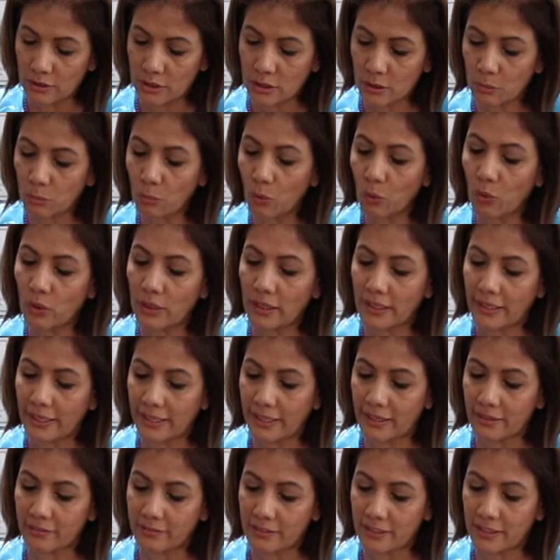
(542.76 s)
smaller
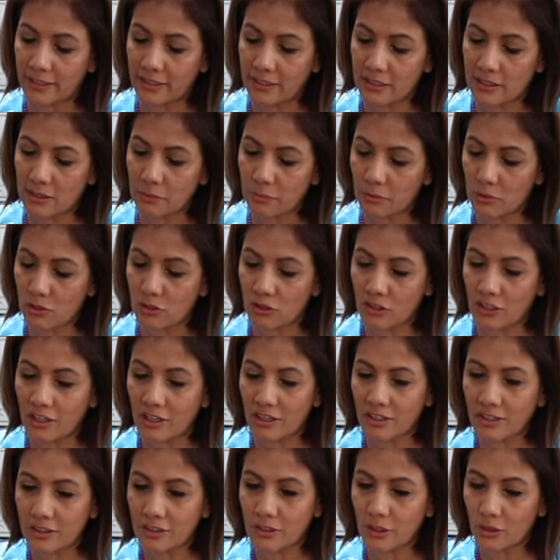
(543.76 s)
areas because you
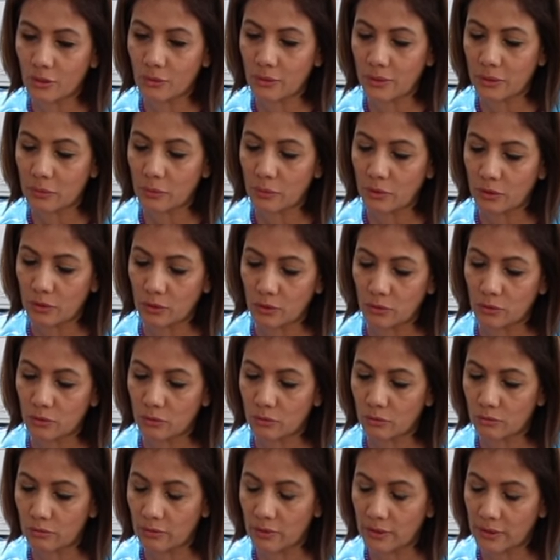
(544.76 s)
can't go in with
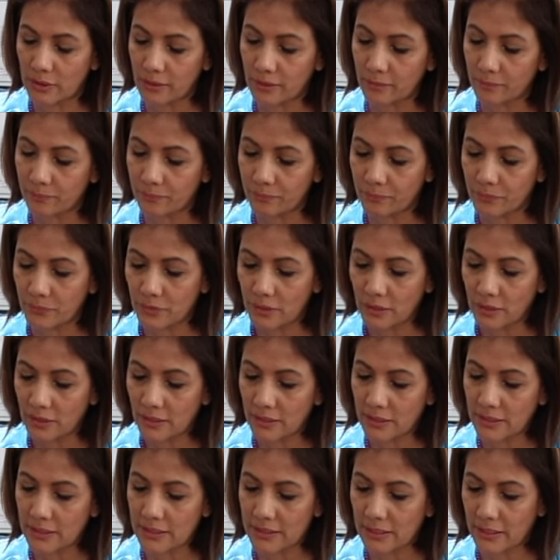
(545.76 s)
your um,
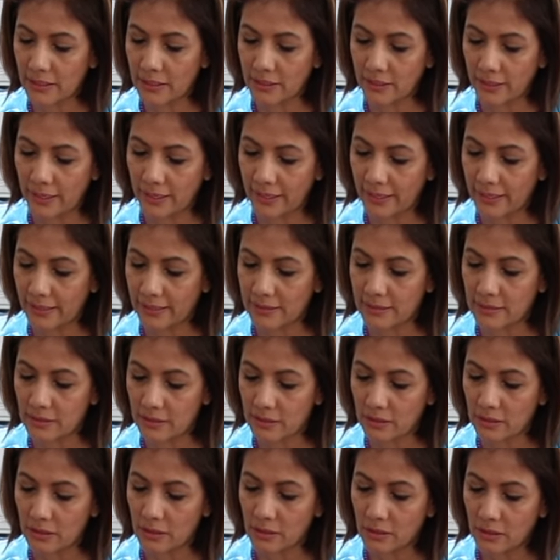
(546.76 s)
entire
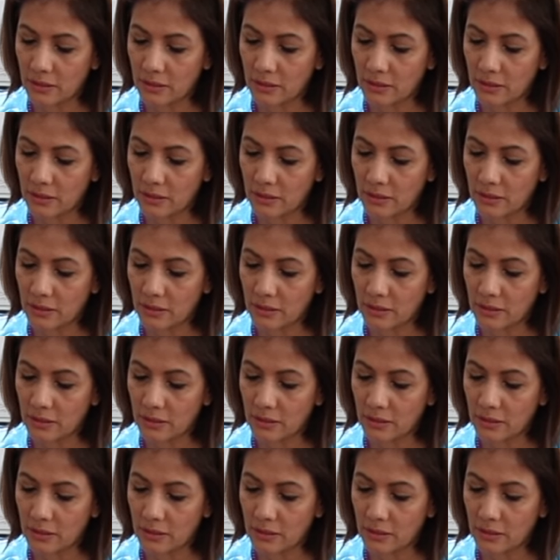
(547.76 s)
hand.